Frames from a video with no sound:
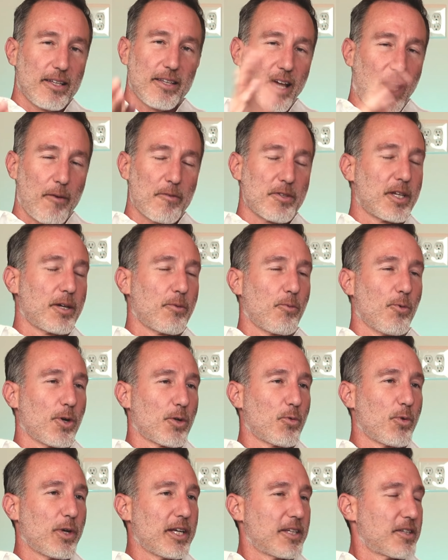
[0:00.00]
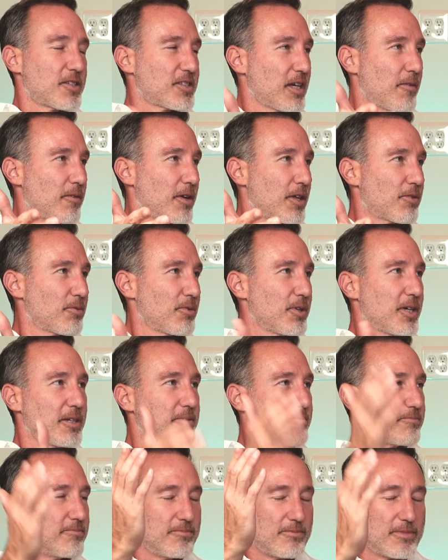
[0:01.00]
Obviously, didn't work. We hit to
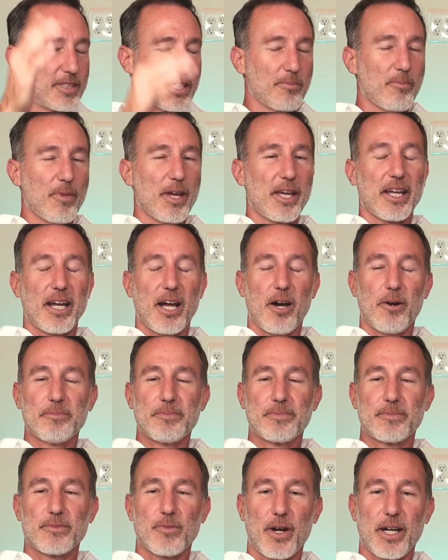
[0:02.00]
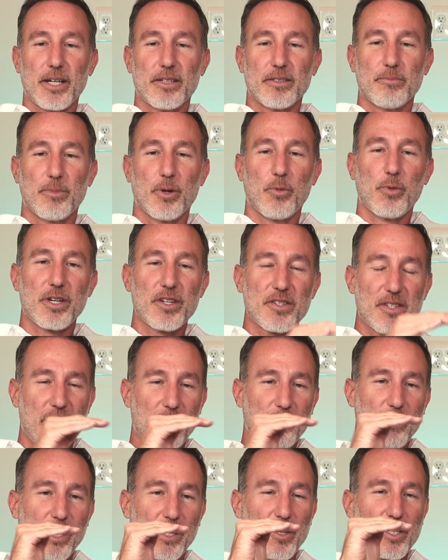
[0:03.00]
73, didn't make it out, right? But we just
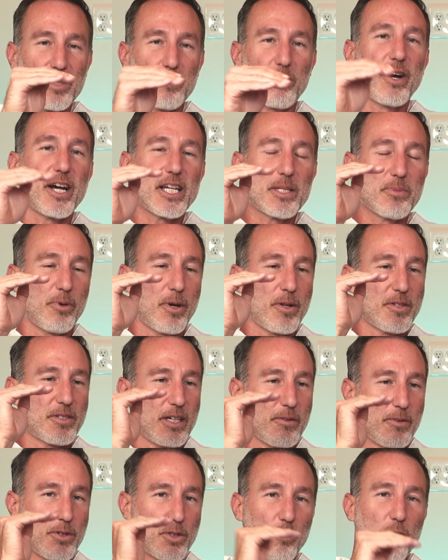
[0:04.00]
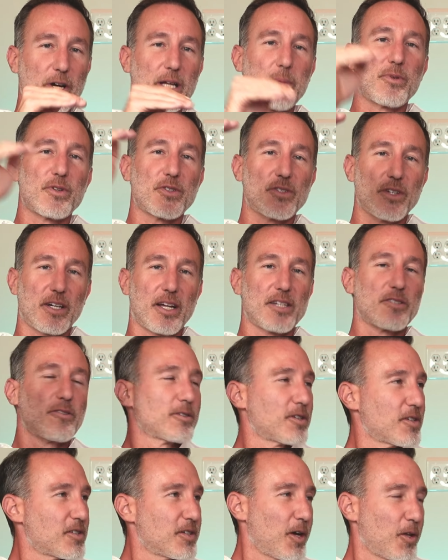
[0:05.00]
have like these price points. Every 20%, I
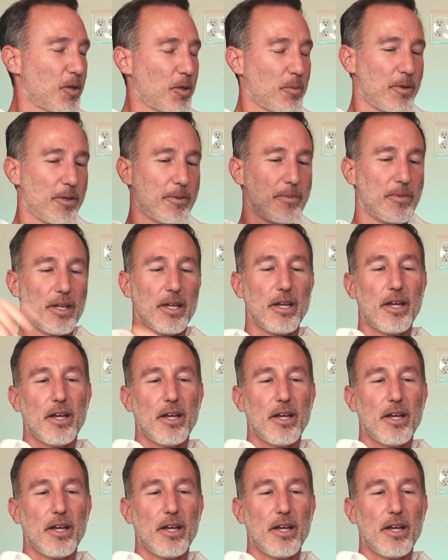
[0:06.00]
start to sell a little bit.